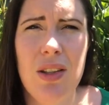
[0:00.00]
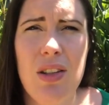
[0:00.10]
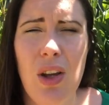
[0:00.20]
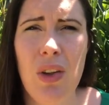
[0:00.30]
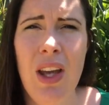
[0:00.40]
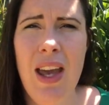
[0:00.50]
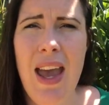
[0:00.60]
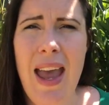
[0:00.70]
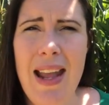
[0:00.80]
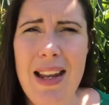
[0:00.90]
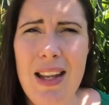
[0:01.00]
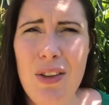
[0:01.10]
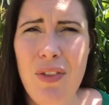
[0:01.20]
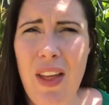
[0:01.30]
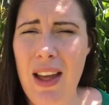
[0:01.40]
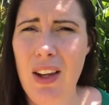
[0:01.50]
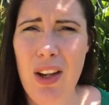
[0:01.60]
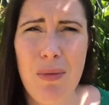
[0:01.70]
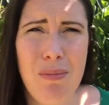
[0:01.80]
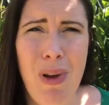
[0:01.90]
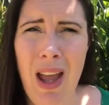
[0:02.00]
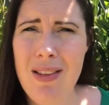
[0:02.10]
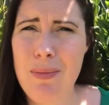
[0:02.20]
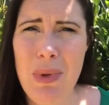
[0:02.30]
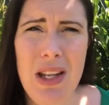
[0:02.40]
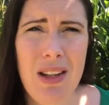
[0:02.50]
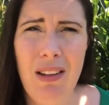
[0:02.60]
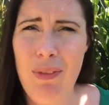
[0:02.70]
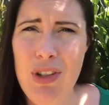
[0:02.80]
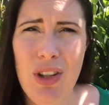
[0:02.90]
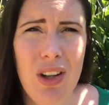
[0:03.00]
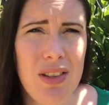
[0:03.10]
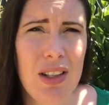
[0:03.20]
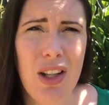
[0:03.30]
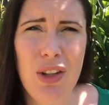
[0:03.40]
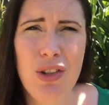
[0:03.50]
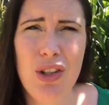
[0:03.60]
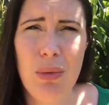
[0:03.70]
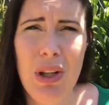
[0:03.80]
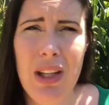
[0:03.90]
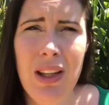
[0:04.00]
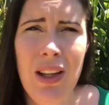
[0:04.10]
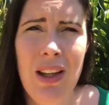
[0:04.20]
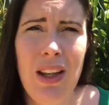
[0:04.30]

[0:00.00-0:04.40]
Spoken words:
So any of that kind of mass media advertising that you're doing,